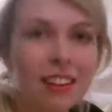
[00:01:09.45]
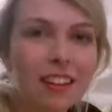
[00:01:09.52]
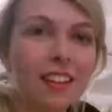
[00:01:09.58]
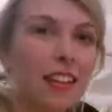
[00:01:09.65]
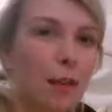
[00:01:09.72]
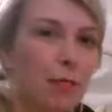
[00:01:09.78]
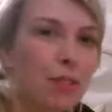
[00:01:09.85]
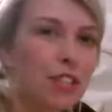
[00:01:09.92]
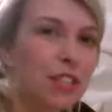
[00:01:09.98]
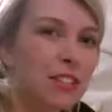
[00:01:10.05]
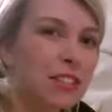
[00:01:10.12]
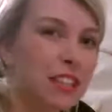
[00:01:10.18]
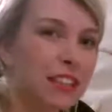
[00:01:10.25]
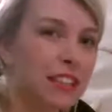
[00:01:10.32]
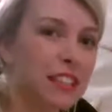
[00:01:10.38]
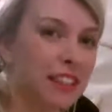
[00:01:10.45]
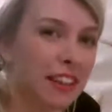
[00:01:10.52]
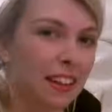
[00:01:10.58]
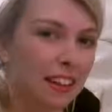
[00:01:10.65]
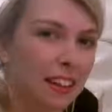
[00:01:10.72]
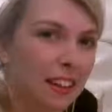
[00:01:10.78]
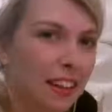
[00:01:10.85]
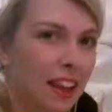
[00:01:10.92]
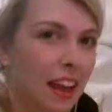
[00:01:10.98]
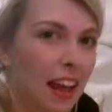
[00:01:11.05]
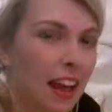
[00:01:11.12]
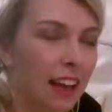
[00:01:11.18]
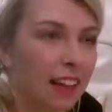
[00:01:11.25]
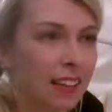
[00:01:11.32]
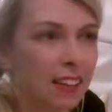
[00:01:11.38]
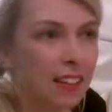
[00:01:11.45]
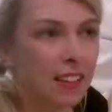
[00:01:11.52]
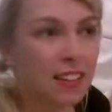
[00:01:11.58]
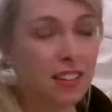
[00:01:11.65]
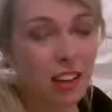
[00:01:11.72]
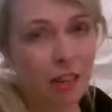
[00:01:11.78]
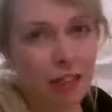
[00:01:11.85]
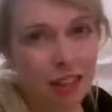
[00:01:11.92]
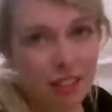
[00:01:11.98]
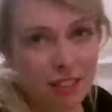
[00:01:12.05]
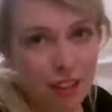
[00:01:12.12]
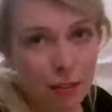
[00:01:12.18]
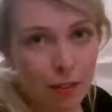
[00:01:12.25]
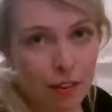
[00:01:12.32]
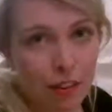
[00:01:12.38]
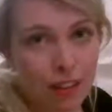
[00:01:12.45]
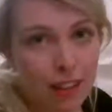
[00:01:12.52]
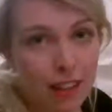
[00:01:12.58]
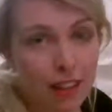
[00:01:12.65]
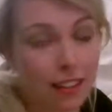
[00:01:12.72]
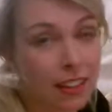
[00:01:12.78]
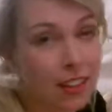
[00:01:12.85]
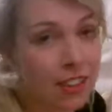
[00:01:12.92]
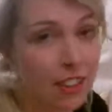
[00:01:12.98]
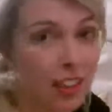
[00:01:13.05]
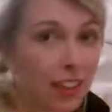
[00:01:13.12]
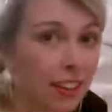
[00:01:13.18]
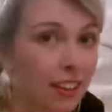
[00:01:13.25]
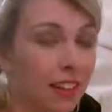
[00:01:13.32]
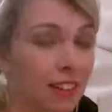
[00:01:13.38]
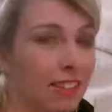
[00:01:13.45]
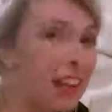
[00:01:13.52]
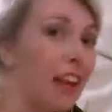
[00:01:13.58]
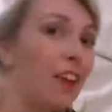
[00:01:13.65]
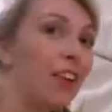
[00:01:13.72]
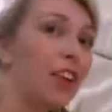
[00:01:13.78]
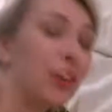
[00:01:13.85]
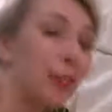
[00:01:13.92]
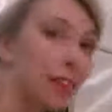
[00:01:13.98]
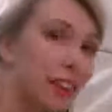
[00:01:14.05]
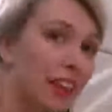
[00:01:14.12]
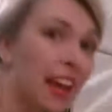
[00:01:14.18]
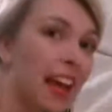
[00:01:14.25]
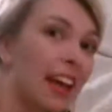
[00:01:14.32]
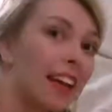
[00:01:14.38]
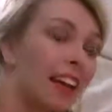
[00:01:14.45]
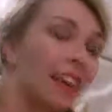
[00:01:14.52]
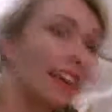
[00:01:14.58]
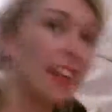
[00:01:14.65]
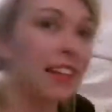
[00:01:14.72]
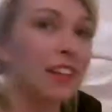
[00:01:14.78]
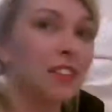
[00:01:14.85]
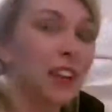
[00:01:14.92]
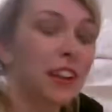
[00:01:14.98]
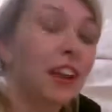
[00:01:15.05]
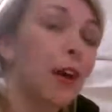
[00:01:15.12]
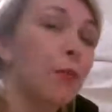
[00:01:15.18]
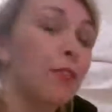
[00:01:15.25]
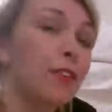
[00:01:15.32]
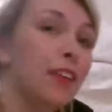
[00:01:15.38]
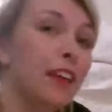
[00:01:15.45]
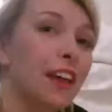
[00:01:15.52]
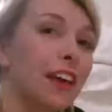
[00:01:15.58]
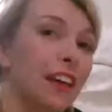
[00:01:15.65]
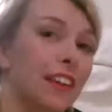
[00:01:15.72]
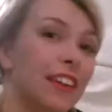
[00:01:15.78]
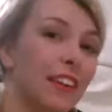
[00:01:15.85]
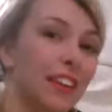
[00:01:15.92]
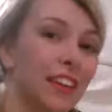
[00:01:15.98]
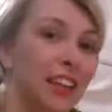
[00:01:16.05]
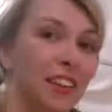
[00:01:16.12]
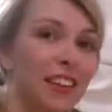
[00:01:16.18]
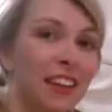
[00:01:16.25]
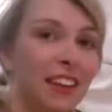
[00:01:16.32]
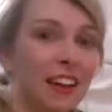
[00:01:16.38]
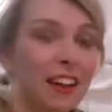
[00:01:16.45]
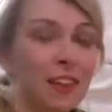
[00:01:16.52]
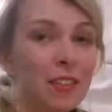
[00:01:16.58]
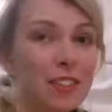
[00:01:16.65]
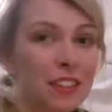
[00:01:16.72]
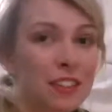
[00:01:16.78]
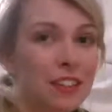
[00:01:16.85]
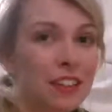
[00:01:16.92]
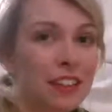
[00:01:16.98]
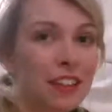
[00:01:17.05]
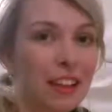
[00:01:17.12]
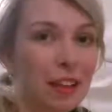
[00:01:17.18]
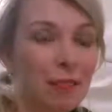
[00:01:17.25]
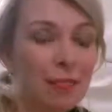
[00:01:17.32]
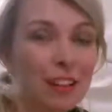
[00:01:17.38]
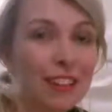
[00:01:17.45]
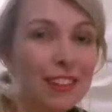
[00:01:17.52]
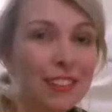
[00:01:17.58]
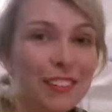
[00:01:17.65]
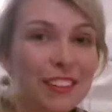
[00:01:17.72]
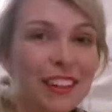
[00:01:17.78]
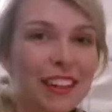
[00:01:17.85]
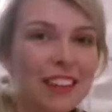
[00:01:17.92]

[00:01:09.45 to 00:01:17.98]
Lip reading: They're produced in the sun, and because they don't really interact with anything, they shine down on you in the day, and then they shine up through the Earth on you in the night, which is pretty cool.